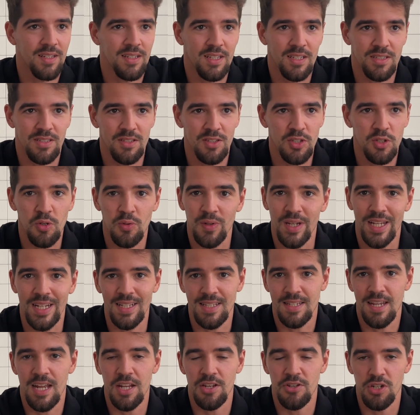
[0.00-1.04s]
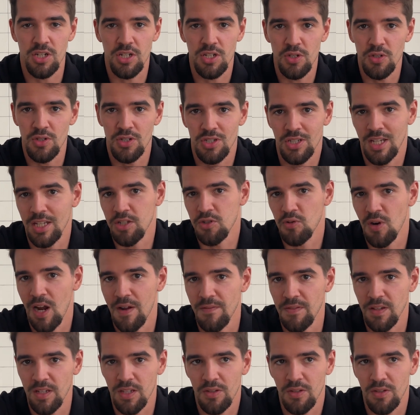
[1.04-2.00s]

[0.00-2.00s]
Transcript: You don't get attention, you just get traffic.